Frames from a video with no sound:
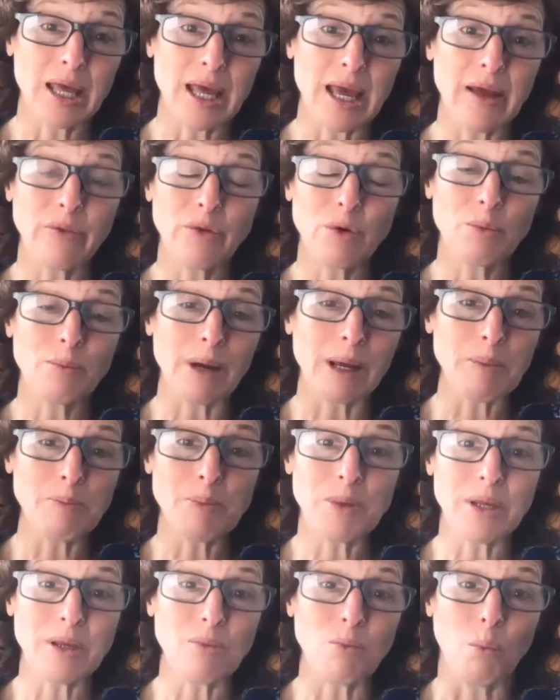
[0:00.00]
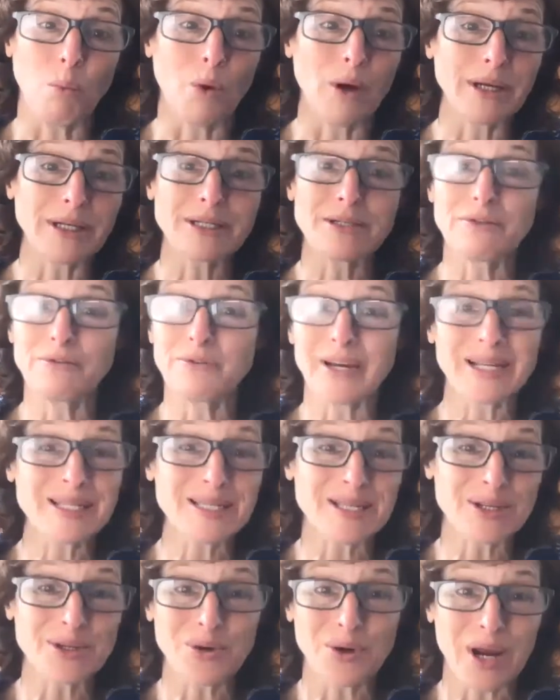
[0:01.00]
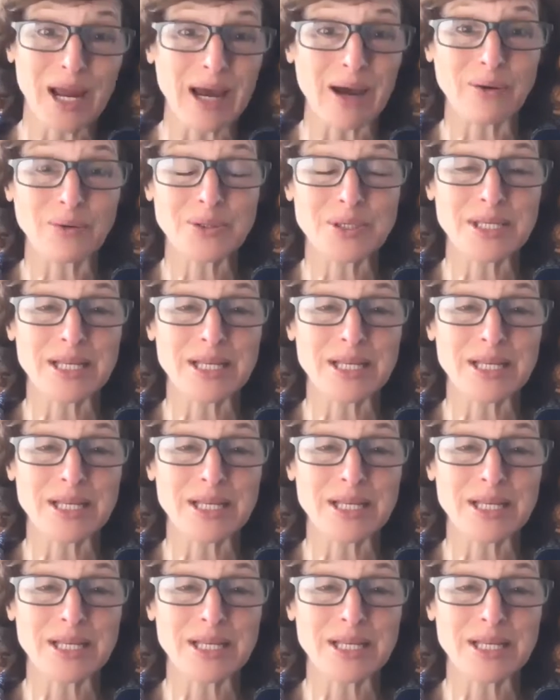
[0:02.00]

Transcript: and there might be one device in your house